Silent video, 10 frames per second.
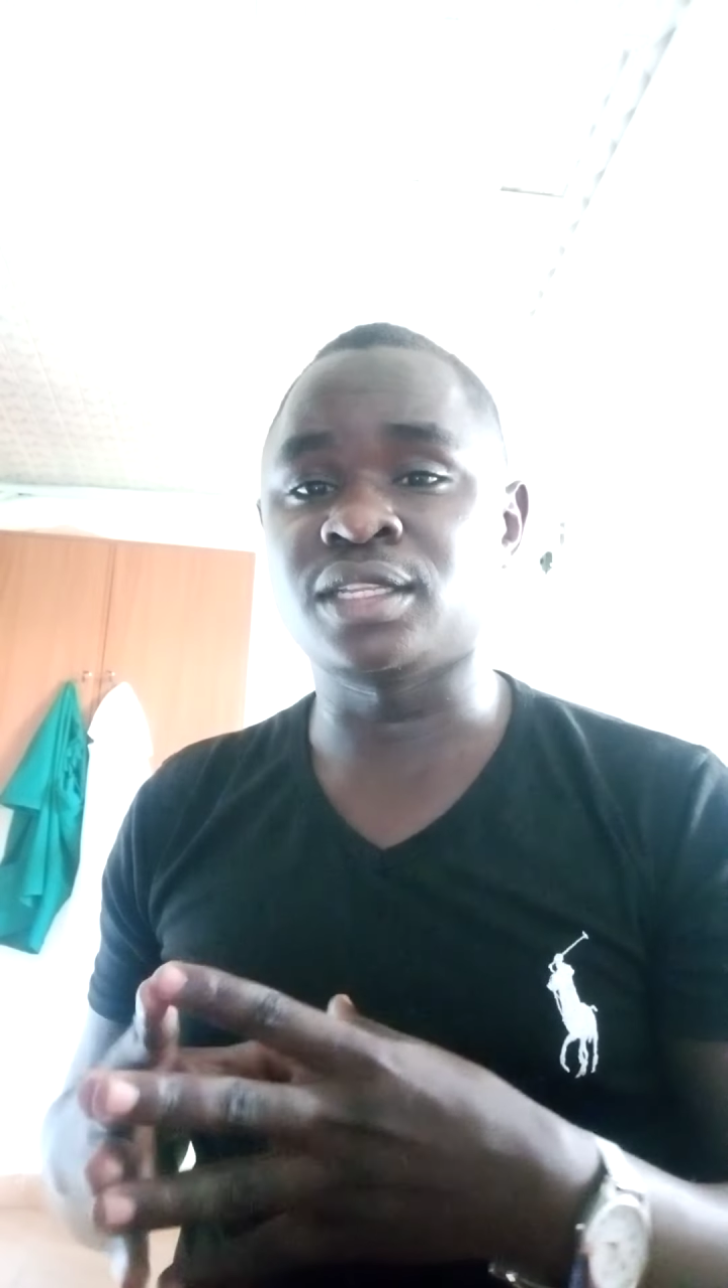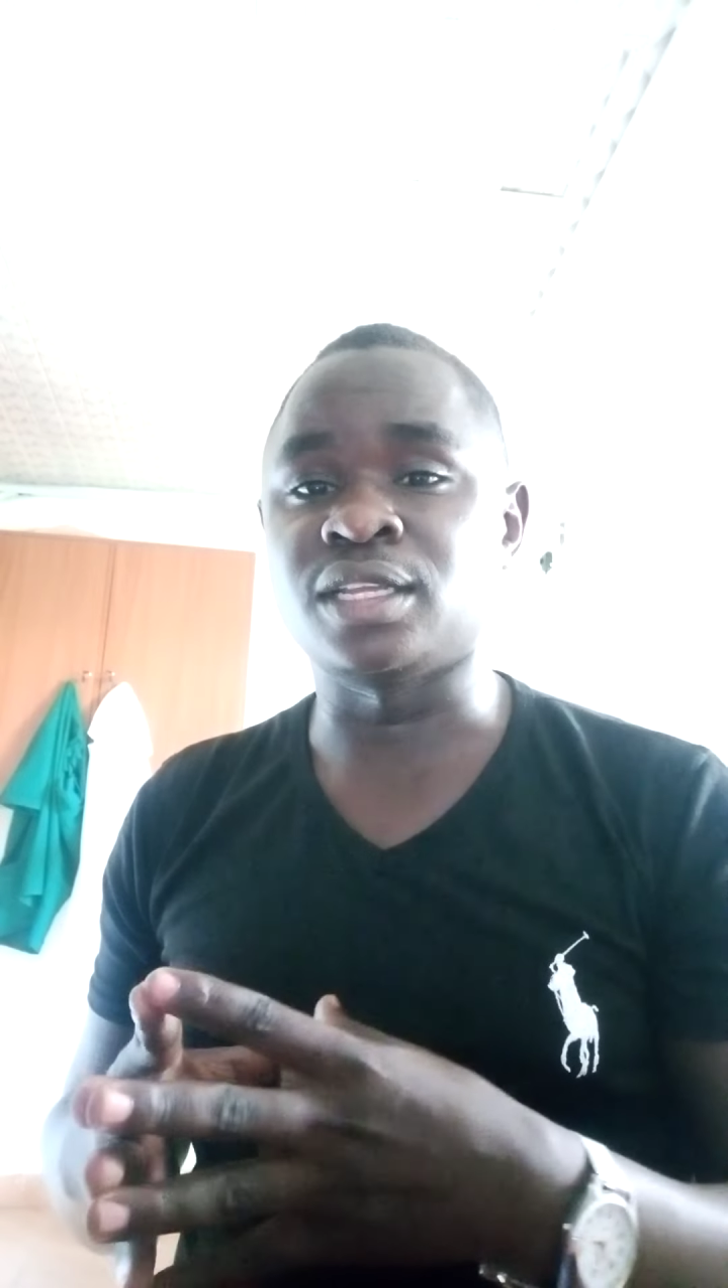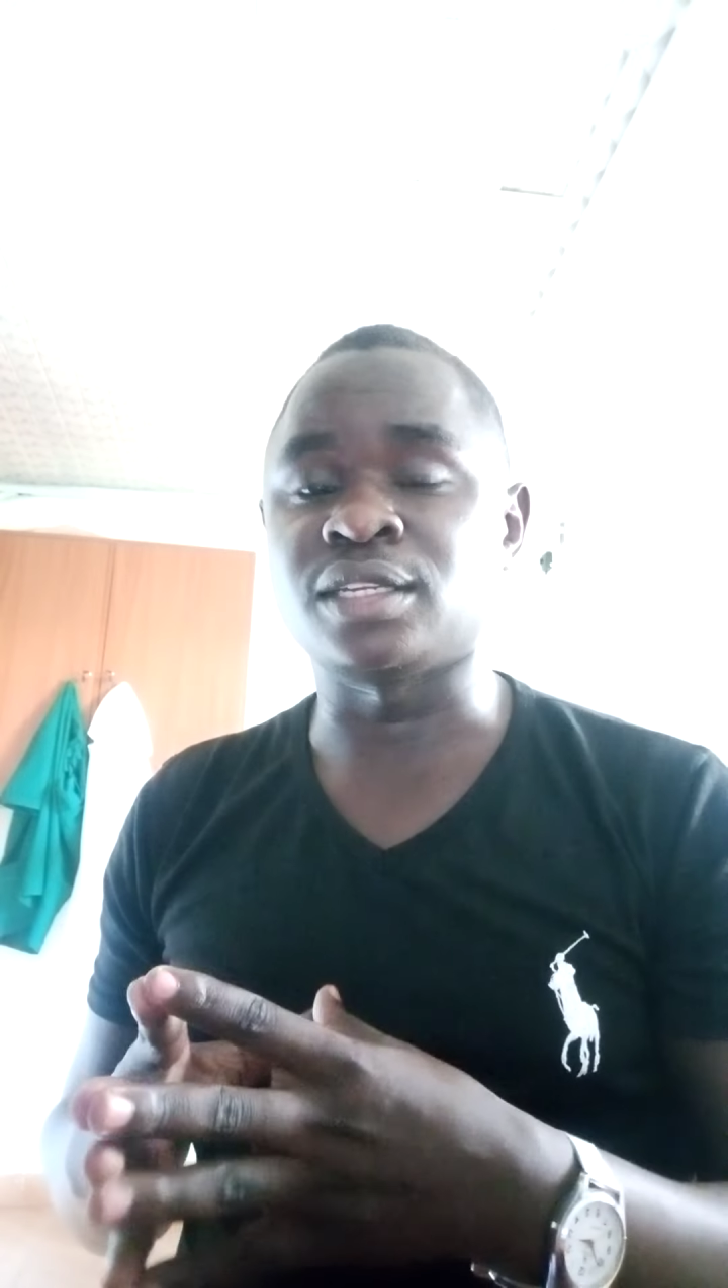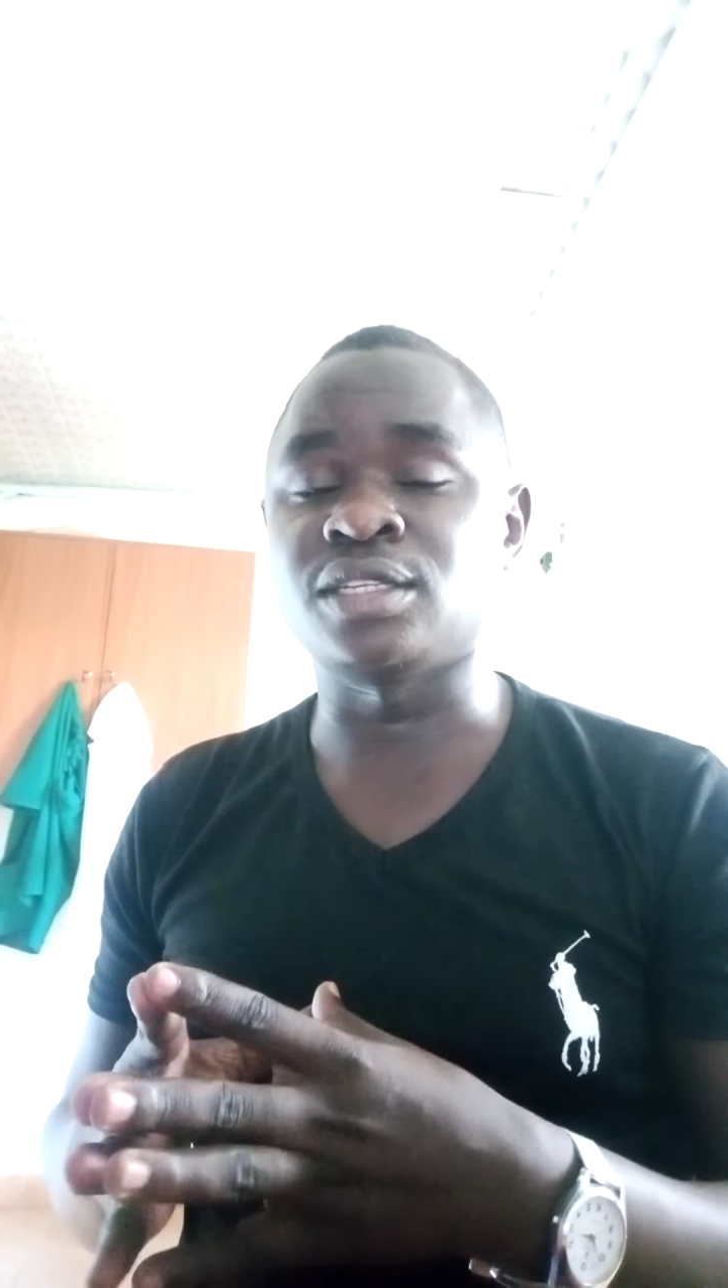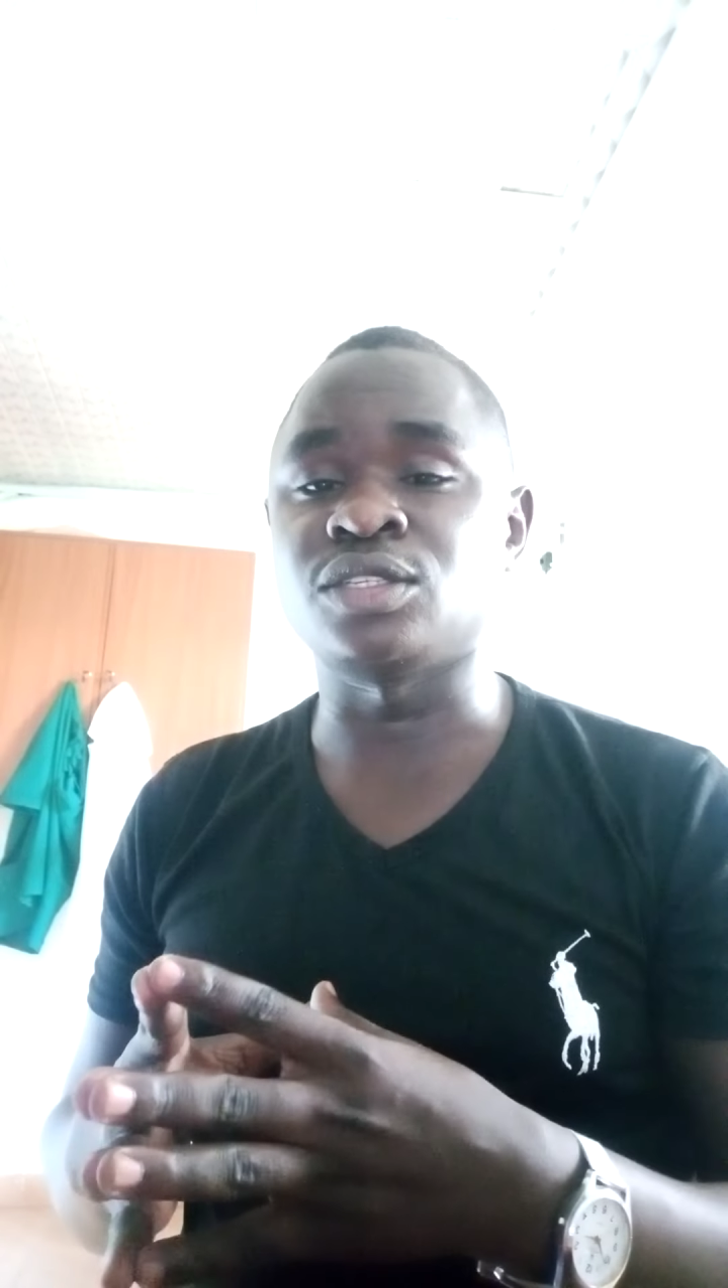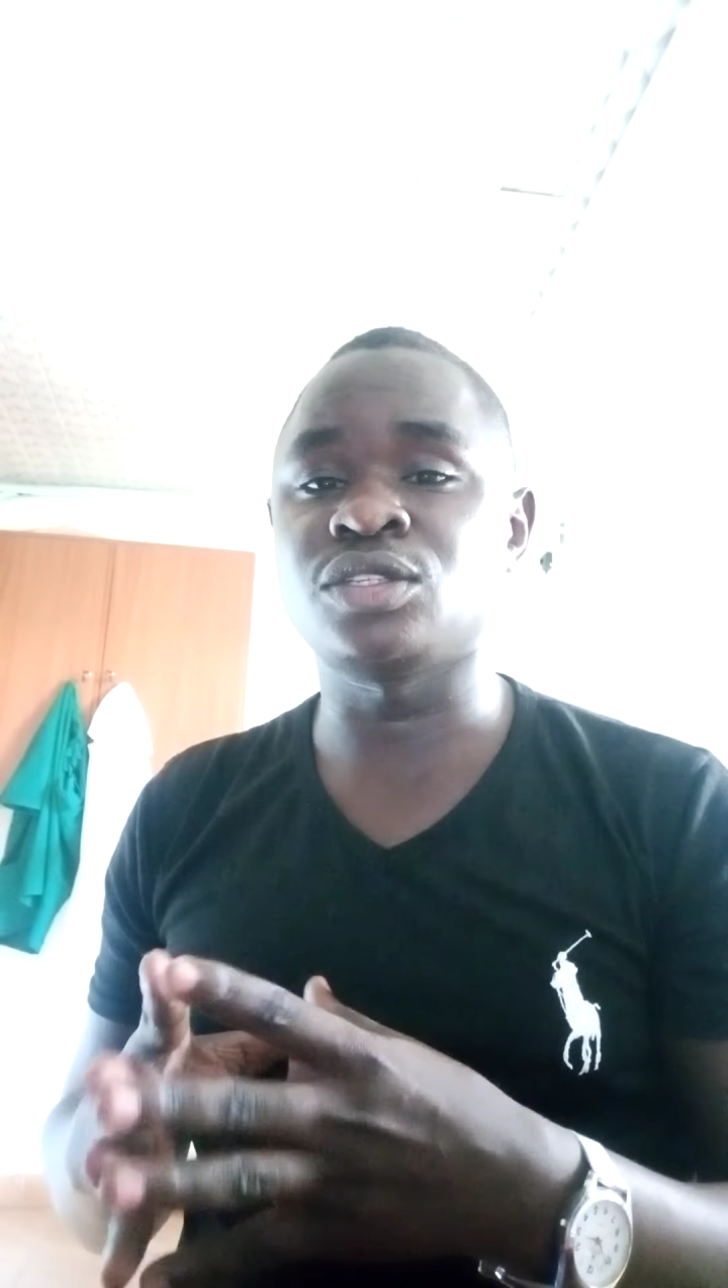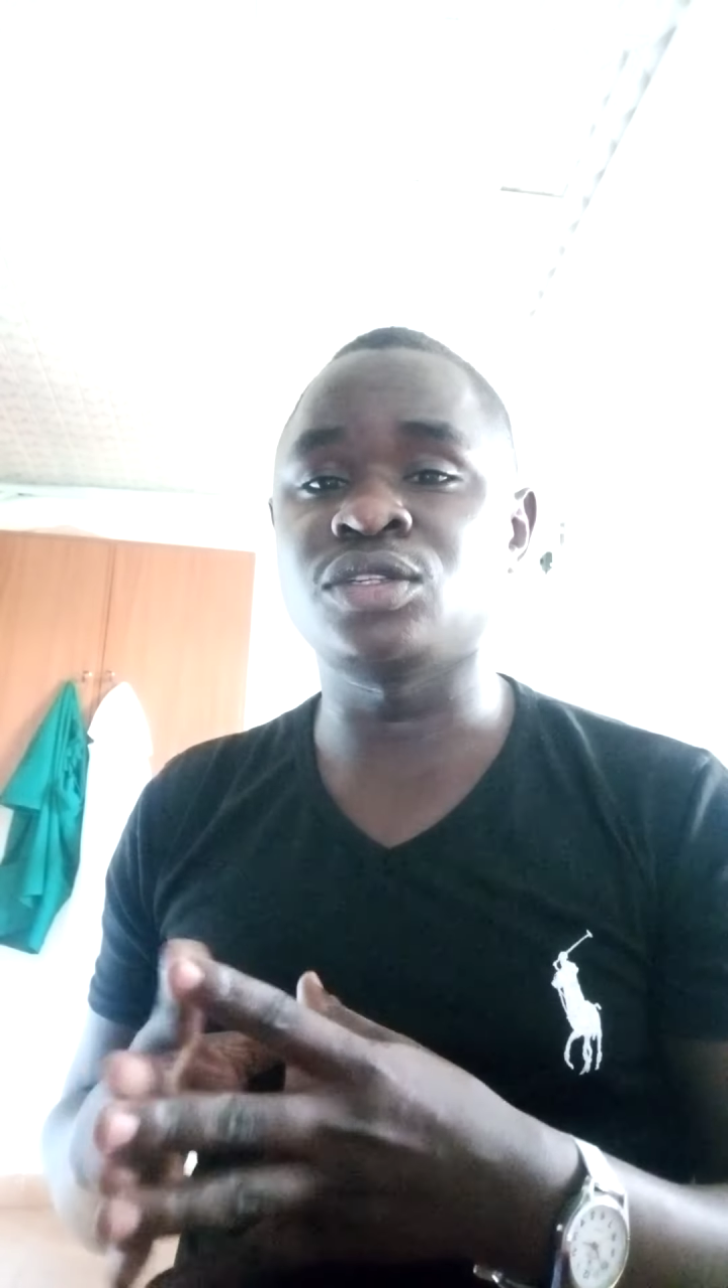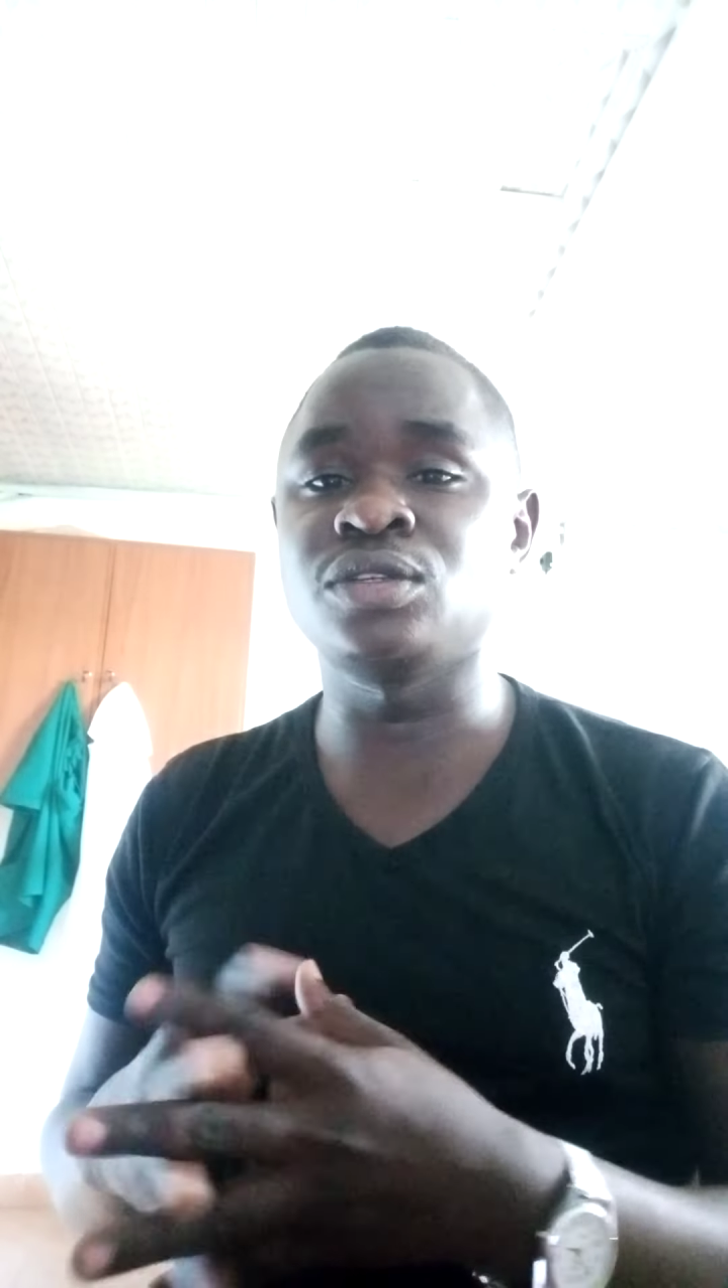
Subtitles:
that is